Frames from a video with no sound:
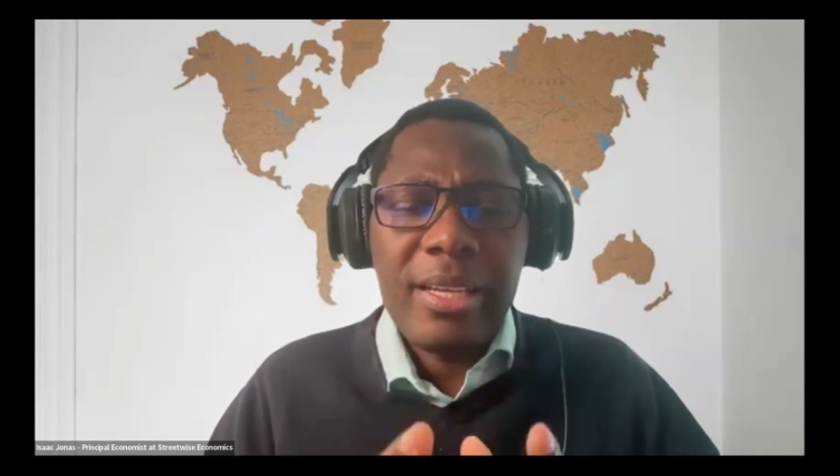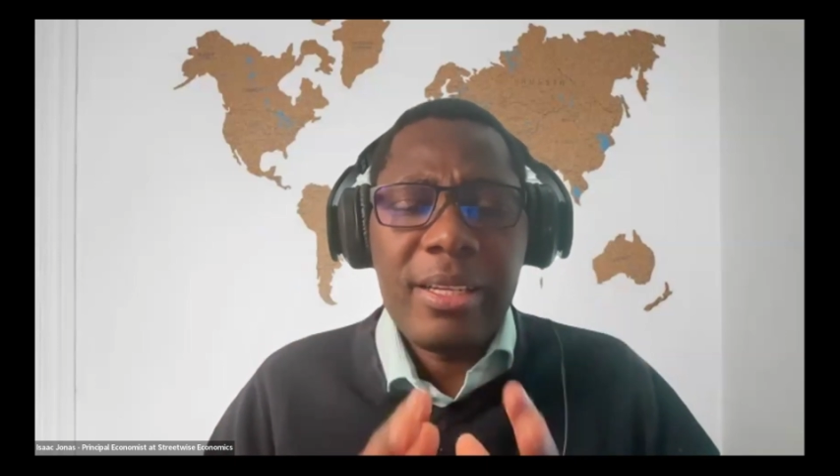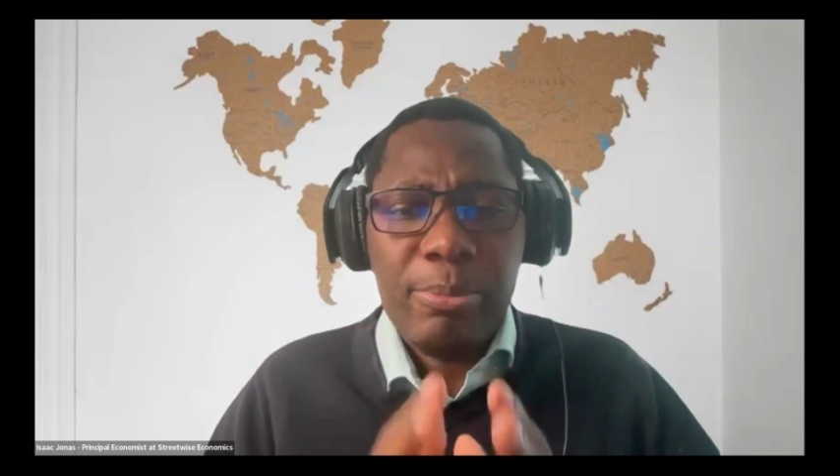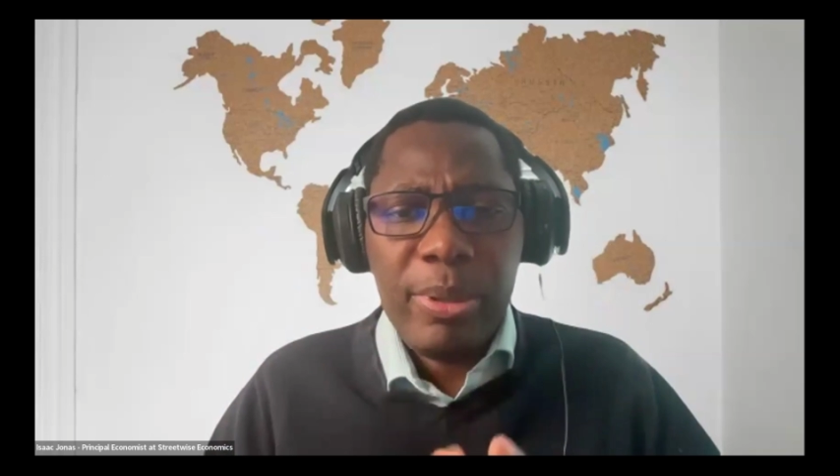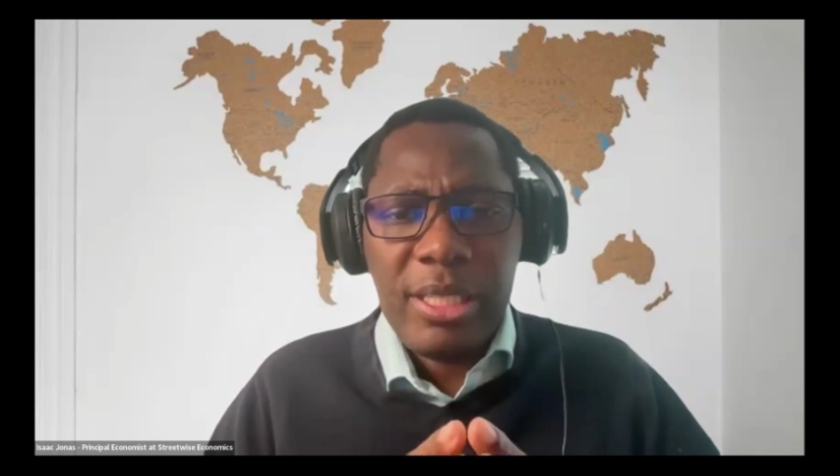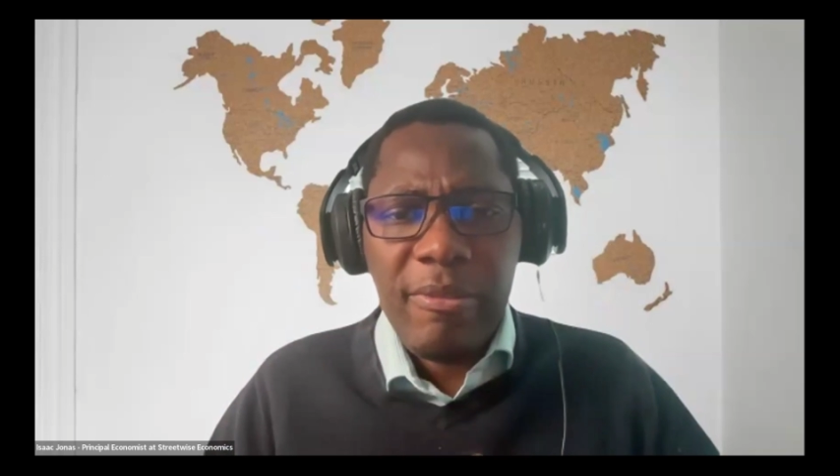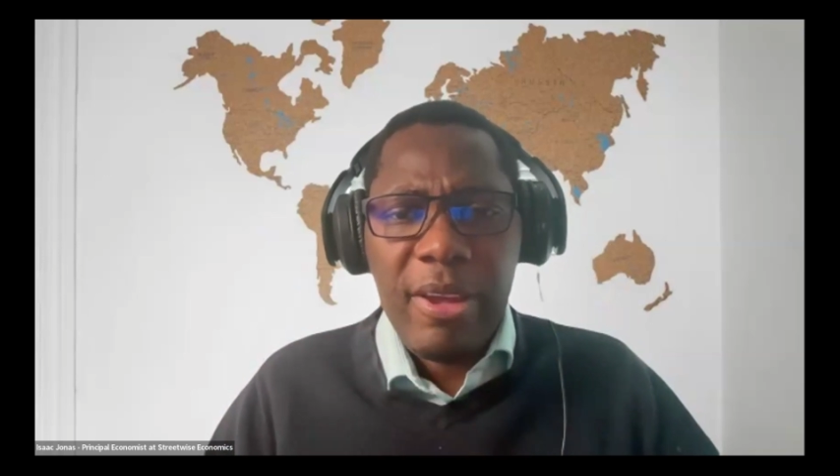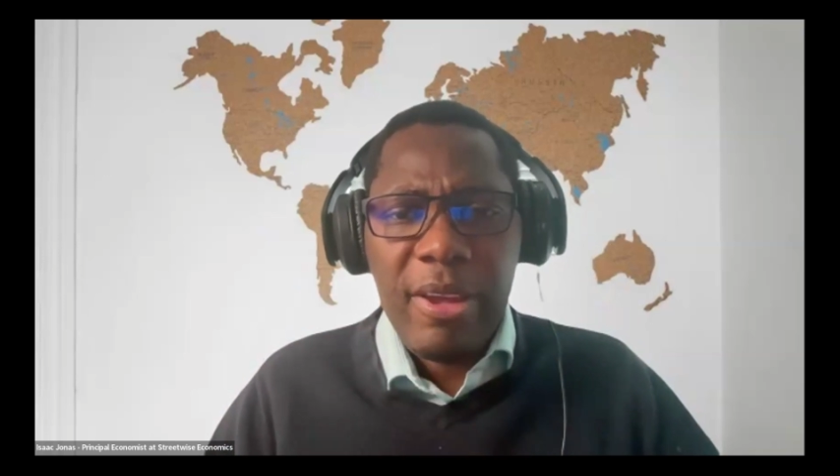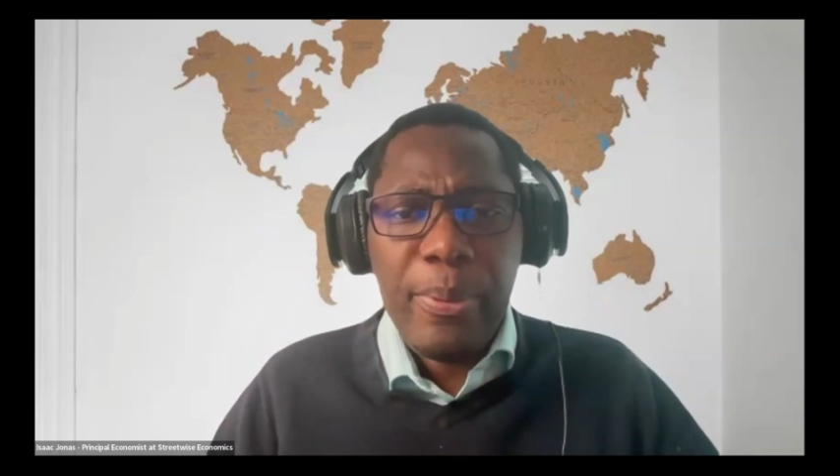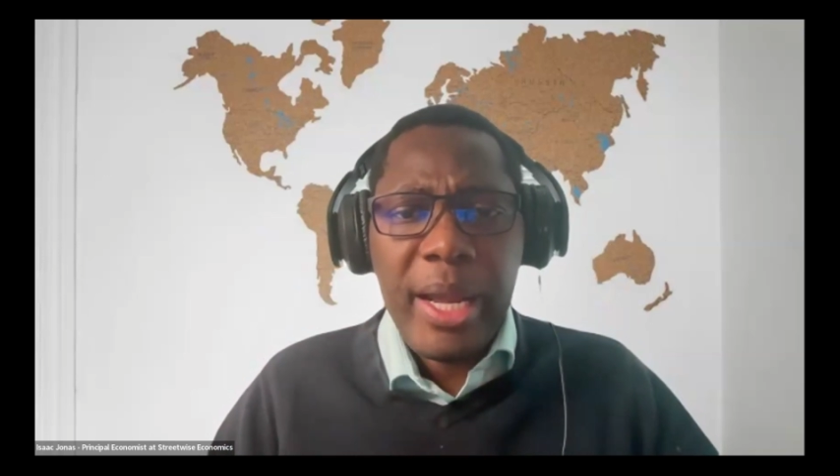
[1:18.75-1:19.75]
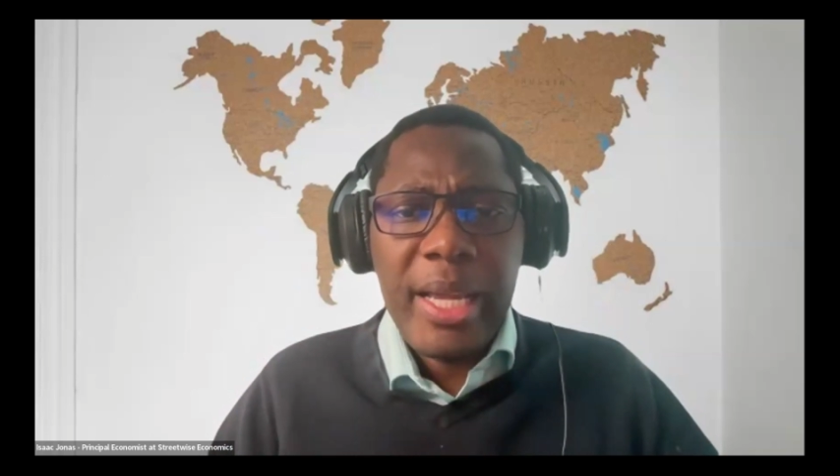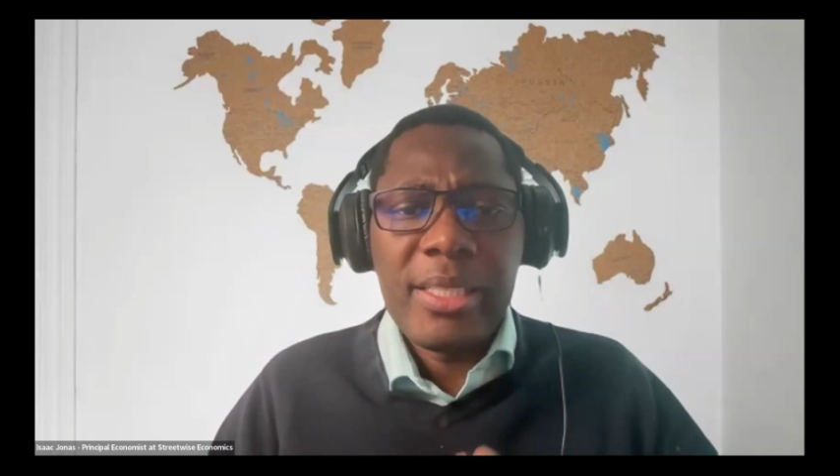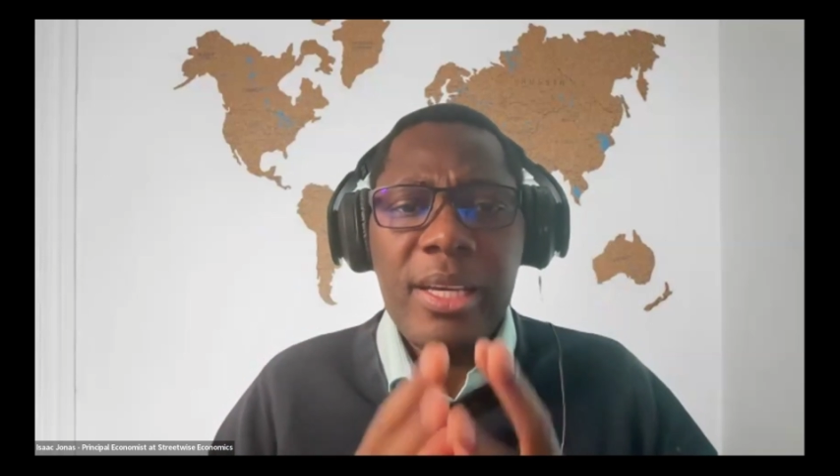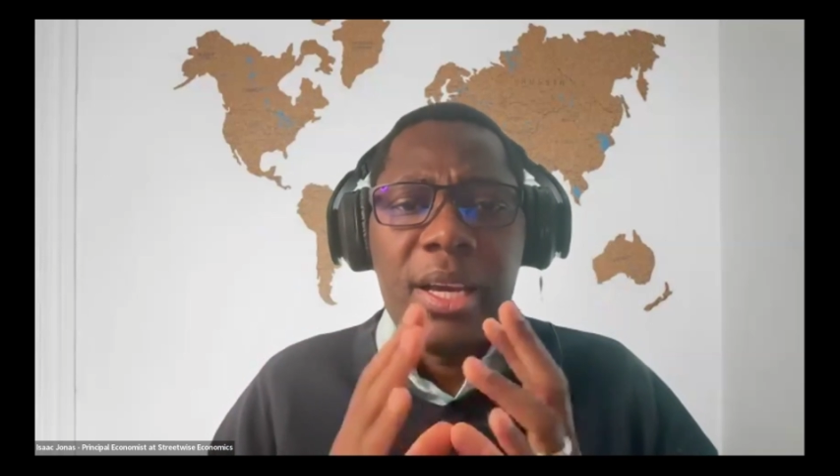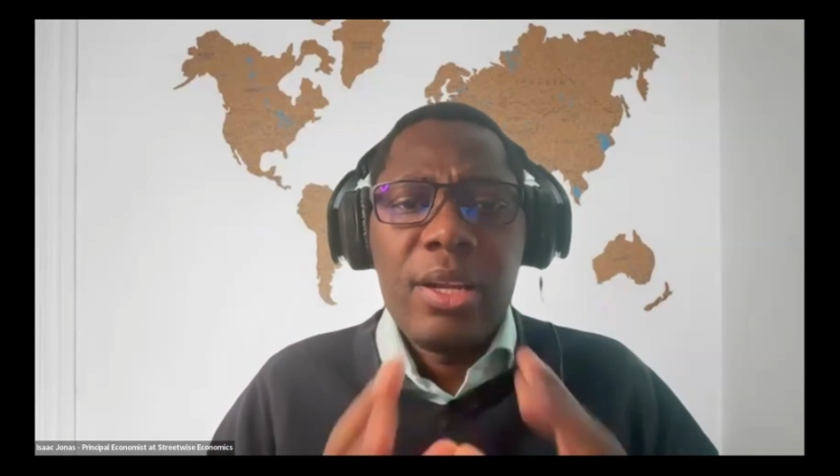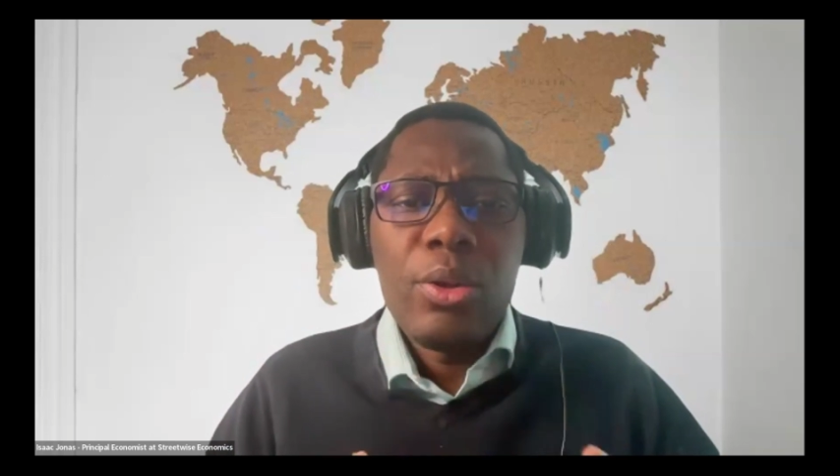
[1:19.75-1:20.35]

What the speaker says: at a specific price